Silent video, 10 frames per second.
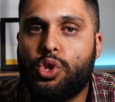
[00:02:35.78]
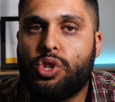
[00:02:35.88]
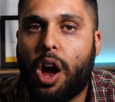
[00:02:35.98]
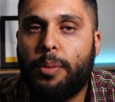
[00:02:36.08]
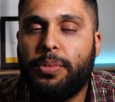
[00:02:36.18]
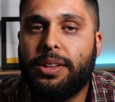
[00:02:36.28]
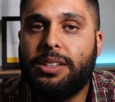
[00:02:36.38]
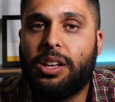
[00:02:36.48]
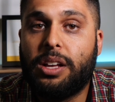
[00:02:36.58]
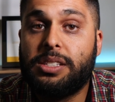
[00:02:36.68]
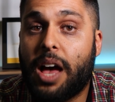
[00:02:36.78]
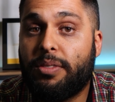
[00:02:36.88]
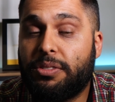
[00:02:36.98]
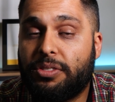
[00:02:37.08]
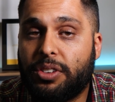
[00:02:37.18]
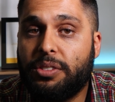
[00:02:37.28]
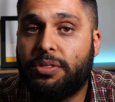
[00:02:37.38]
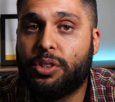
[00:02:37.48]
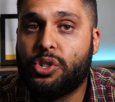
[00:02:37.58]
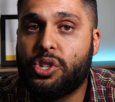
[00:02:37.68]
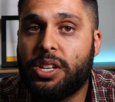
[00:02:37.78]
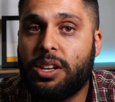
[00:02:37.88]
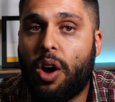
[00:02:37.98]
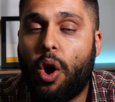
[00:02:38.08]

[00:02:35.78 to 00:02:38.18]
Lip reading: Shopping does have a free version.